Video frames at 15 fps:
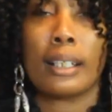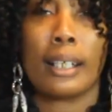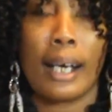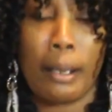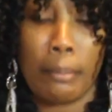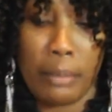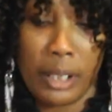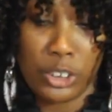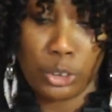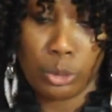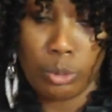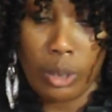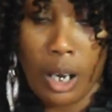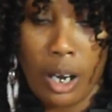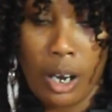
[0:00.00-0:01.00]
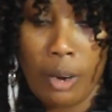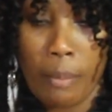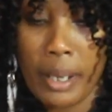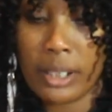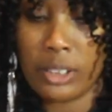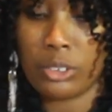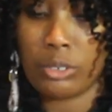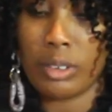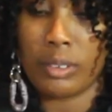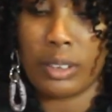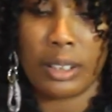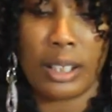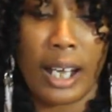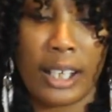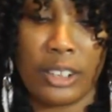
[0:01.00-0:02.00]
God bless you all. May the
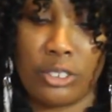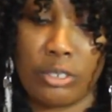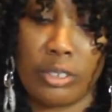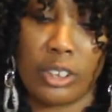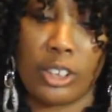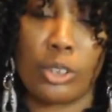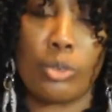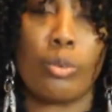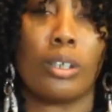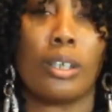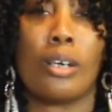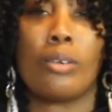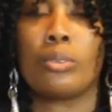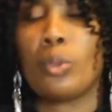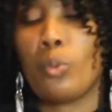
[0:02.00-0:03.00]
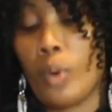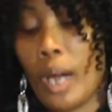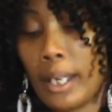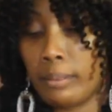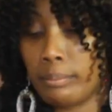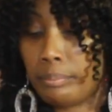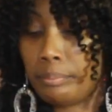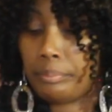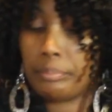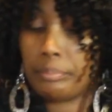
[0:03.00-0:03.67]
strength of God strengthen you along the way.